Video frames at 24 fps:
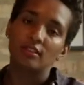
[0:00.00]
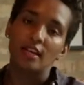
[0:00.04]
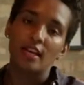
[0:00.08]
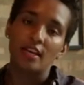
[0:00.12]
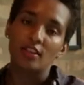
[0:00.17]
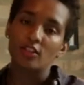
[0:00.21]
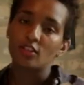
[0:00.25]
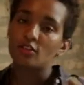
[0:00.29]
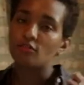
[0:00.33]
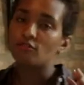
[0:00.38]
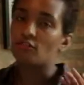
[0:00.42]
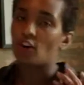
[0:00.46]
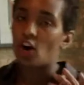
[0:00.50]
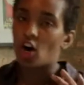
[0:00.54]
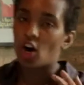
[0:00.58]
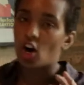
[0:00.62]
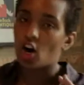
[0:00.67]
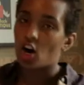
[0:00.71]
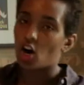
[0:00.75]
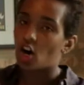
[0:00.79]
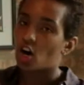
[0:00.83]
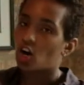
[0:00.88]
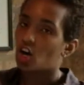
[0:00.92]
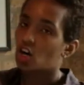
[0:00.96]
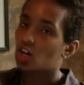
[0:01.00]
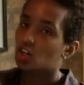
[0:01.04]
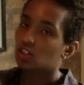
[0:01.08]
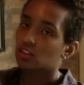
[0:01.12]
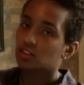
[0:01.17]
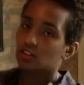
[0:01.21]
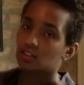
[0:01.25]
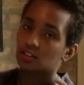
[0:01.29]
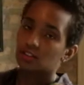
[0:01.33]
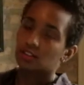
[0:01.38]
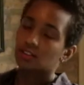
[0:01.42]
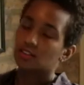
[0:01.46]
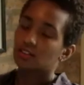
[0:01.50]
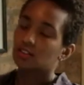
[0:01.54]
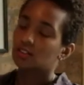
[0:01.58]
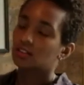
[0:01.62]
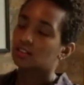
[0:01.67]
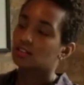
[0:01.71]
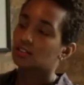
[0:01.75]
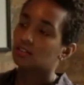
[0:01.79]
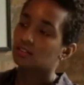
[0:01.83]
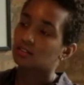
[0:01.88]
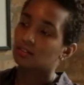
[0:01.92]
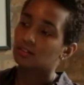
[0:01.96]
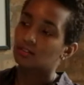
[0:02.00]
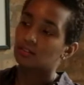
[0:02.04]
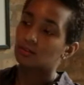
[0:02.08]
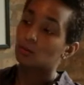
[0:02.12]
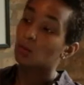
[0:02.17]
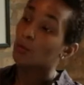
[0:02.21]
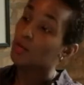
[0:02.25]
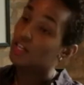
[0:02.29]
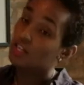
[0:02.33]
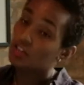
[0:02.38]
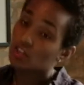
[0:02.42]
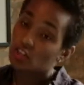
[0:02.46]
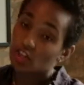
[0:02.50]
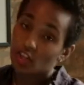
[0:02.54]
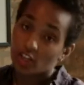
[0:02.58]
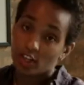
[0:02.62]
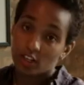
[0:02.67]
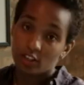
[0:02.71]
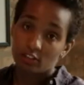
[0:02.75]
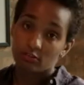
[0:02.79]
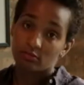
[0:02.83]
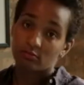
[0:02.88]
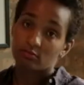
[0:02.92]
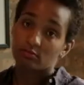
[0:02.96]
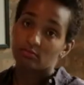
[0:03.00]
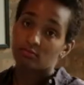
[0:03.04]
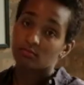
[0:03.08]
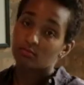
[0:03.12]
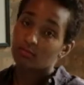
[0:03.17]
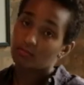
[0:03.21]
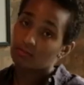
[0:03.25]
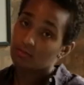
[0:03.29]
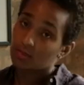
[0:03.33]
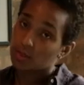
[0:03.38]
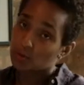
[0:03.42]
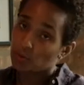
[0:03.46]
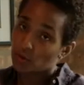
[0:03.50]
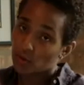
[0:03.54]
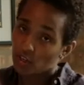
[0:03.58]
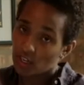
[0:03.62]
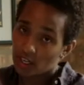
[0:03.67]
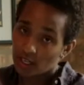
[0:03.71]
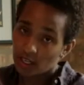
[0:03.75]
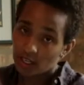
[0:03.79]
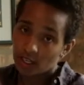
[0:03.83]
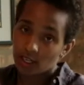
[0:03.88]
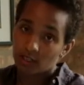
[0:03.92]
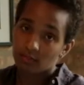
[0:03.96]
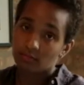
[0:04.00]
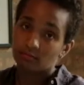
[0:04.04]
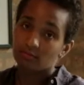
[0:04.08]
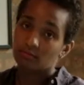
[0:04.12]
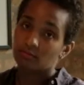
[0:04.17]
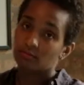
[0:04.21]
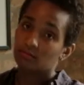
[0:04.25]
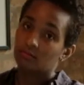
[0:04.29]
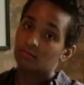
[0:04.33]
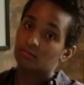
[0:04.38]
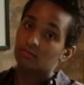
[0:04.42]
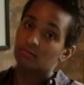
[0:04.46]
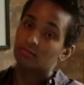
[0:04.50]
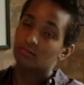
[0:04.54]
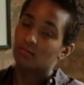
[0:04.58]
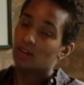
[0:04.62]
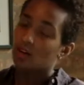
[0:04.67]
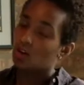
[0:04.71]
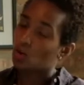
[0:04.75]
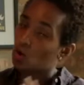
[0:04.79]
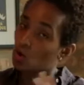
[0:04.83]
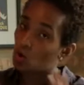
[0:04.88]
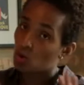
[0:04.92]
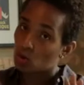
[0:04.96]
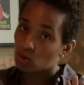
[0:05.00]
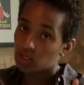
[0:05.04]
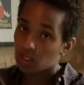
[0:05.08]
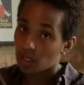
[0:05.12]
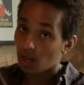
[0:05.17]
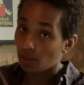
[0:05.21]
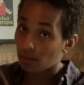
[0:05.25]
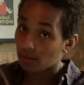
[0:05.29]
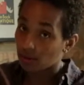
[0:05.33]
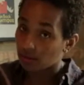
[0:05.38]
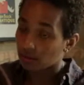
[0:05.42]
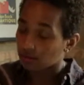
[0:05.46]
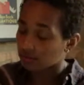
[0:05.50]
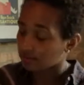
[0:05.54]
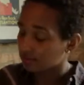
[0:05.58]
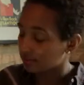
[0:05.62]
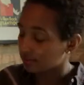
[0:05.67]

In the fall, winter, spring, cool summer.